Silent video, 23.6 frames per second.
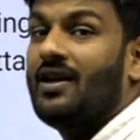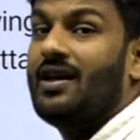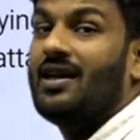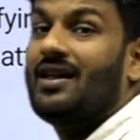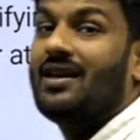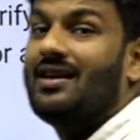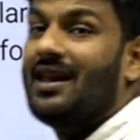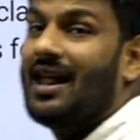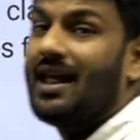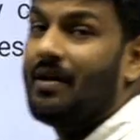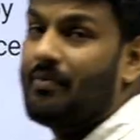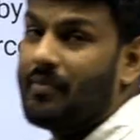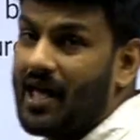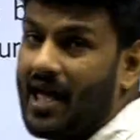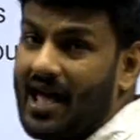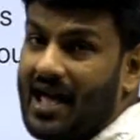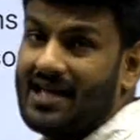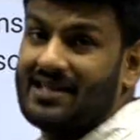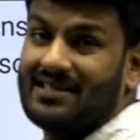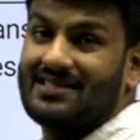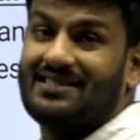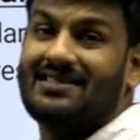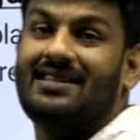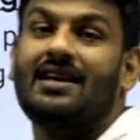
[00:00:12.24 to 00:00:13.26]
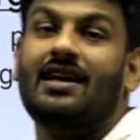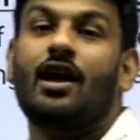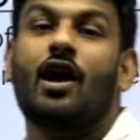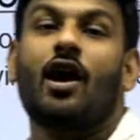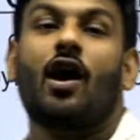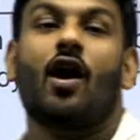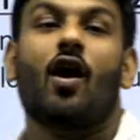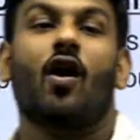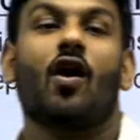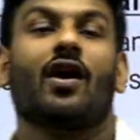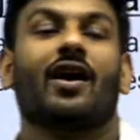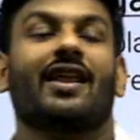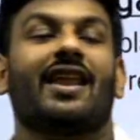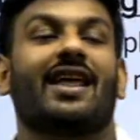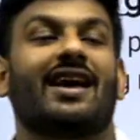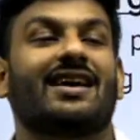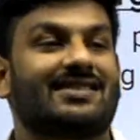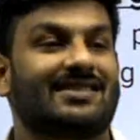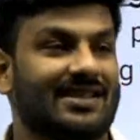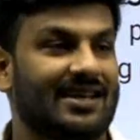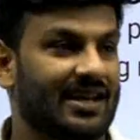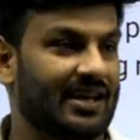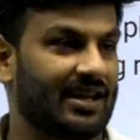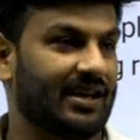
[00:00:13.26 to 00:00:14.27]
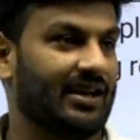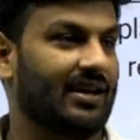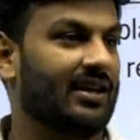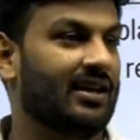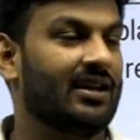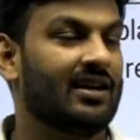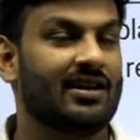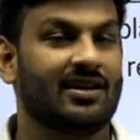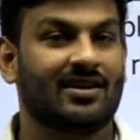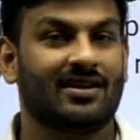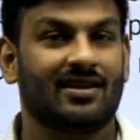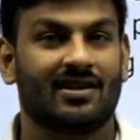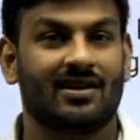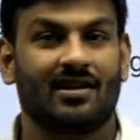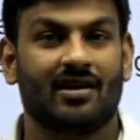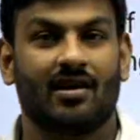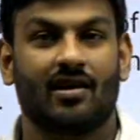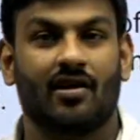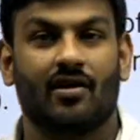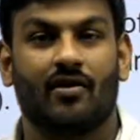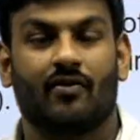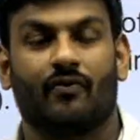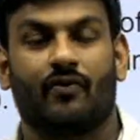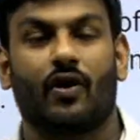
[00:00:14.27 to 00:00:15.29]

named as organizing. We